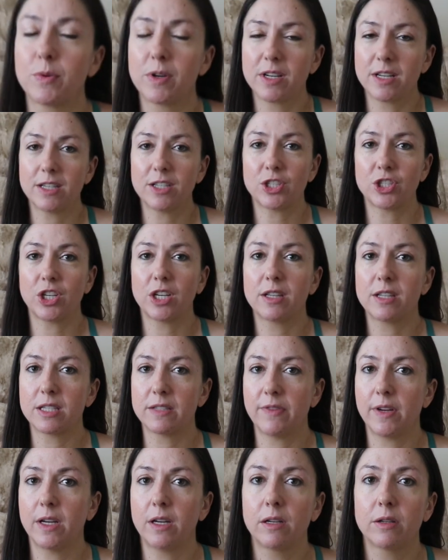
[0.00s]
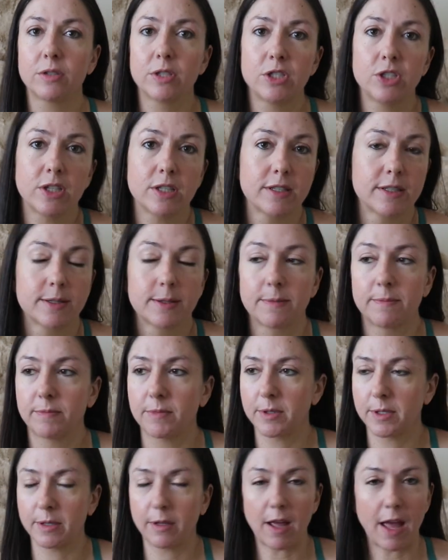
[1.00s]
wanted to share this video to just
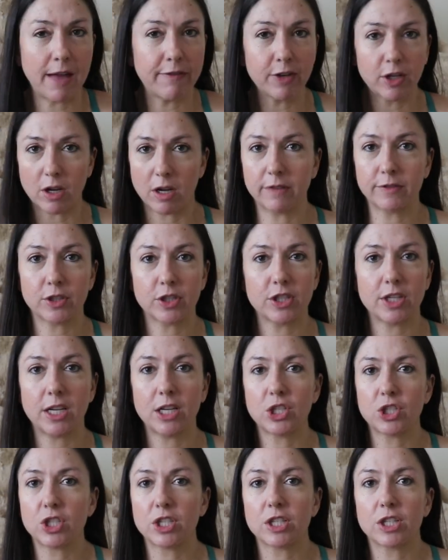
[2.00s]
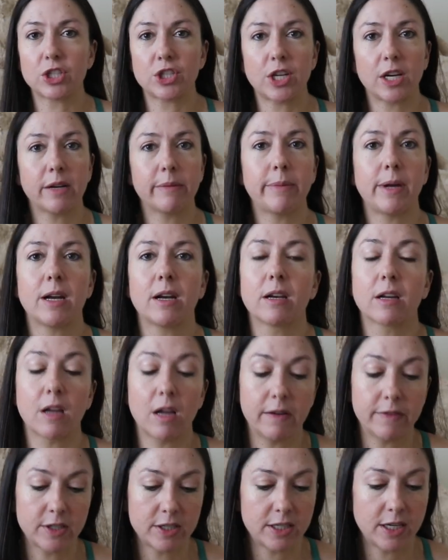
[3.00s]
have a conversation, to share about it, a
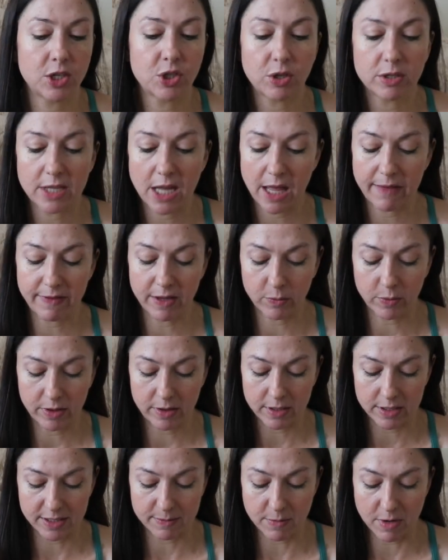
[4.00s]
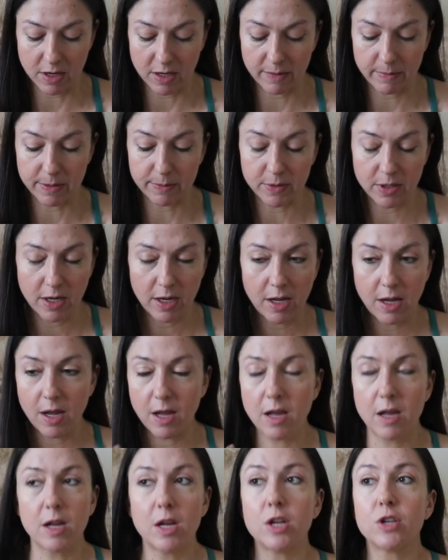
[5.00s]
conversation I was having with this mom and
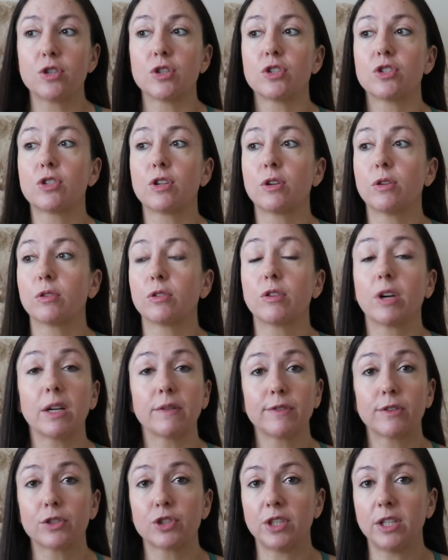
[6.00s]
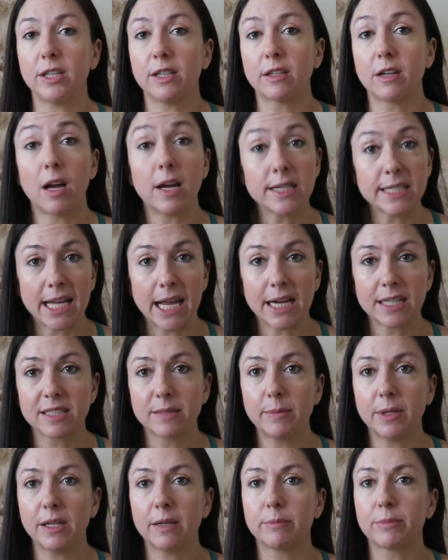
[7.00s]
just so grateful she
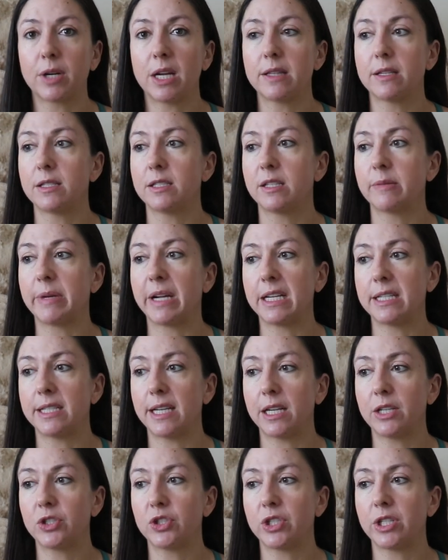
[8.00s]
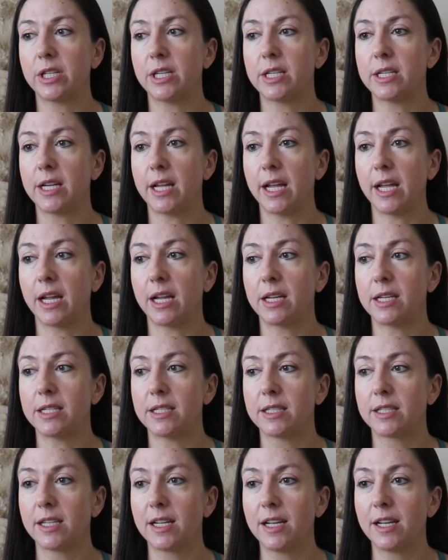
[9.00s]
contacted me and brought this to my attention
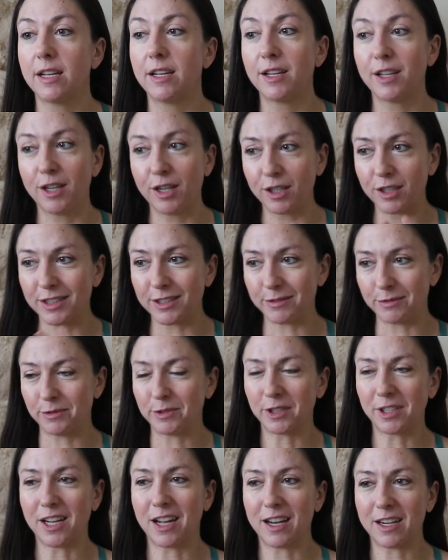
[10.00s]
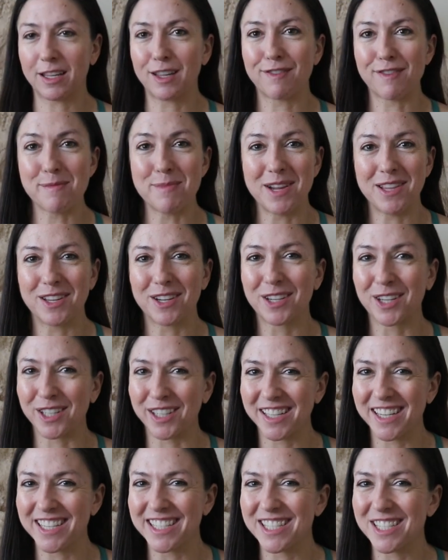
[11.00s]
and for God giving me the
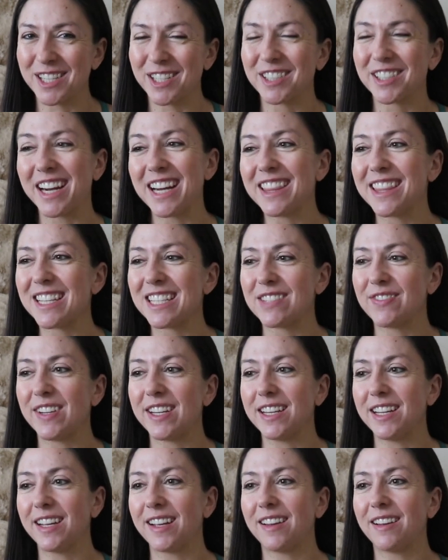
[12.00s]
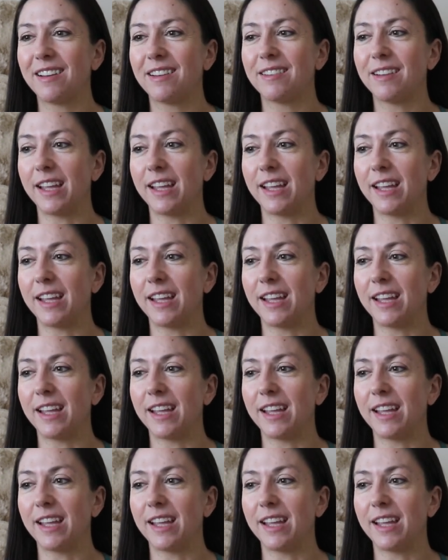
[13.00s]
courage to create this video